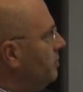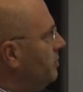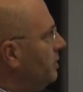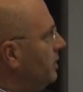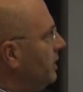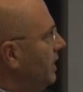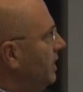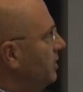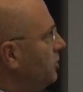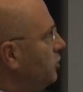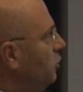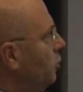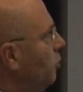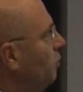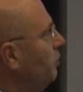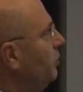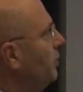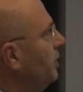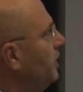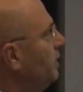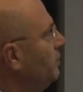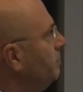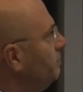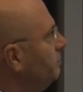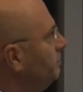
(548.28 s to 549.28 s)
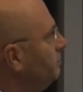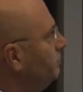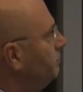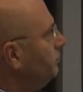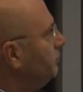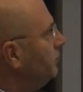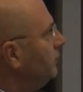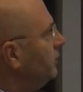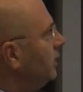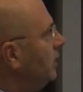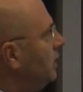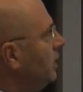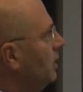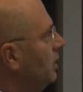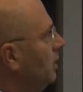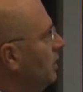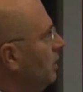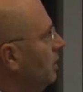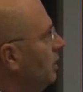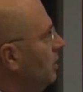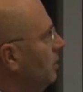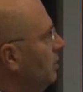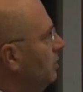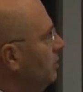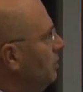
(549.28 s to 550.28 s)
gas company.
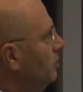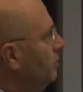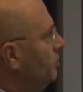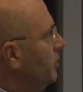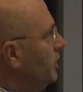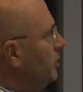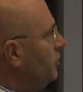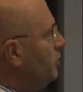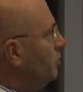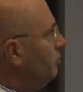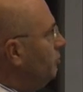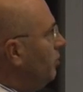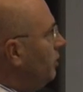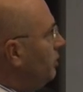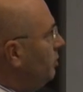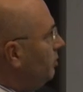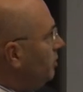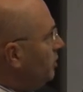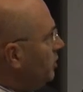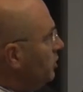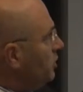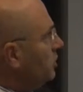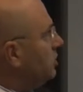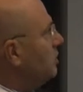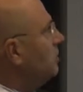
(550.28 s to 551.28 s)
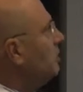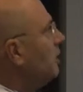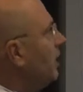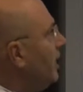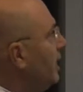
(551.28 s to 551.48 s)
The Ministry of Waterworks, the